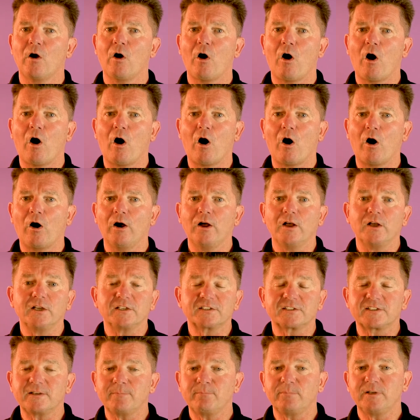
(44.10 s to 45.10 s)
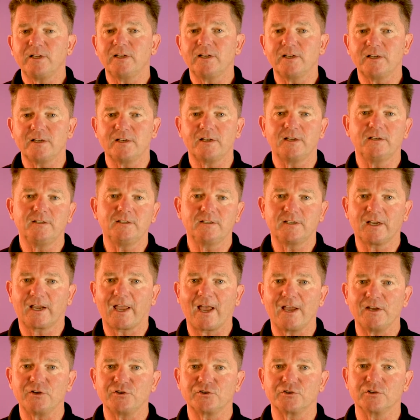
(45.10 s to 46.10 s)
are simply an
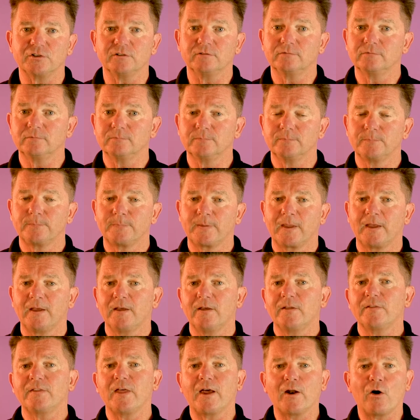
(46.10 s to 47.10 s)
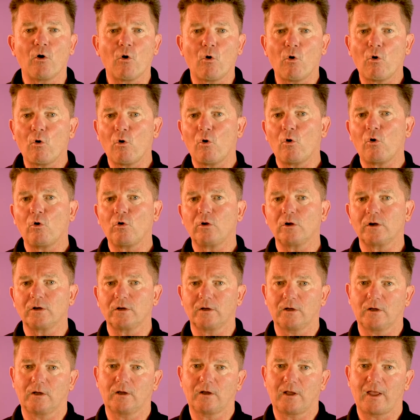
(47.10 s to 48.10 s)
indication. They're all
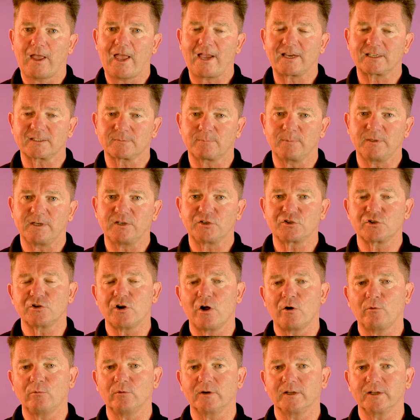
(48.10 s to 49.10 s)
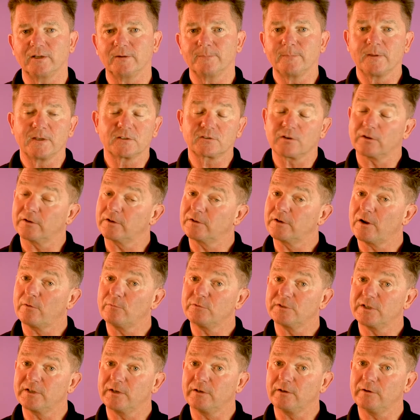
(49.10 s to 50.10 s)
expedition only, so they
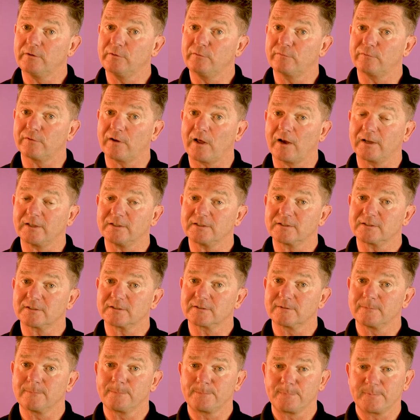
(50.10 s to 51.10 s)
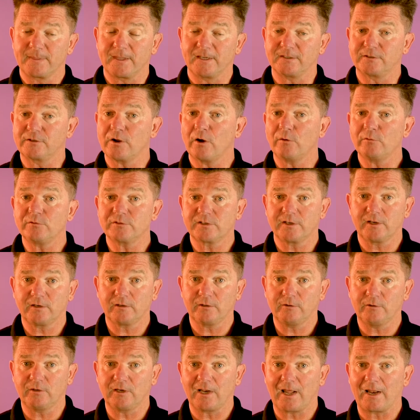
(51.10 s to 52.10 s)
don't include flights, they don't
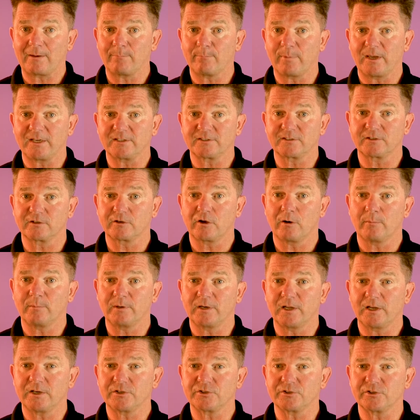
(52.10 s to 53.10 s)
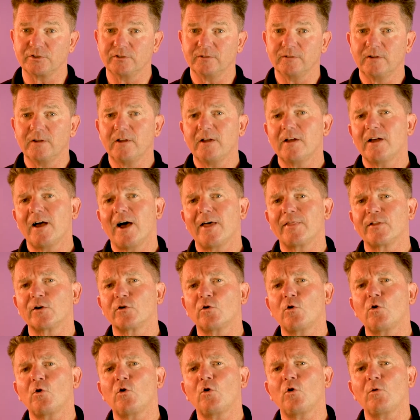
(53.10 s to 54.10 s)
include land-based accommodation, and they're
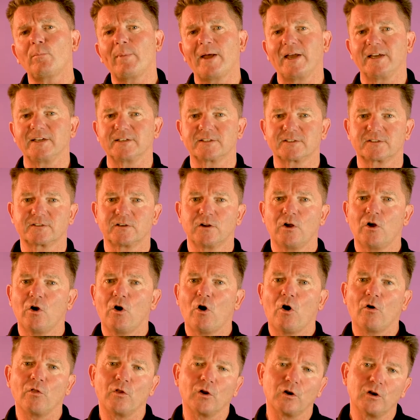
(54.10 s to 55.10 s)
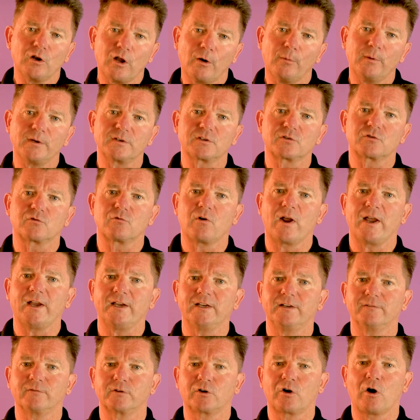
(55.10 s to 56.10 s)
all based on the lowest
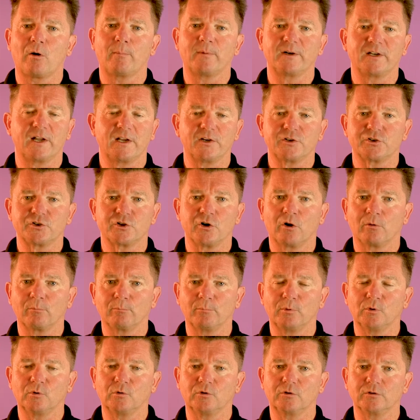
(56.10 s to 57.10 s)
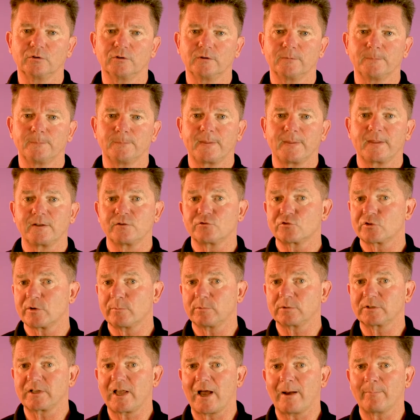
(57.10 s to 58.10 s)
grade of accommodation on board,
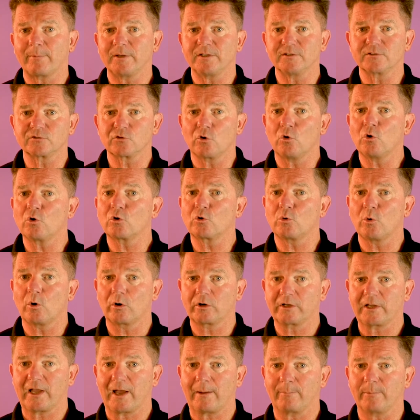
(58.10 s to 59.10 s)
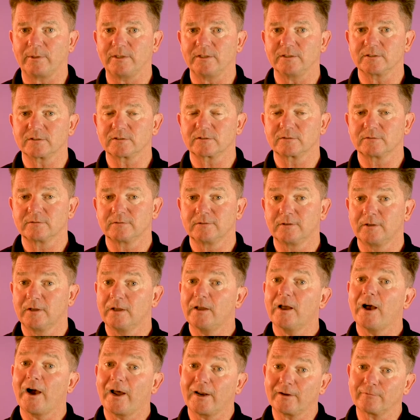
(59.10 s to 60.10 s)
triple cabins or quad cabins.
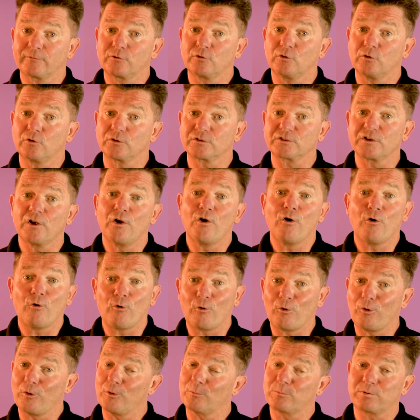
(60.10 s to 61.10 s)
And of course, all the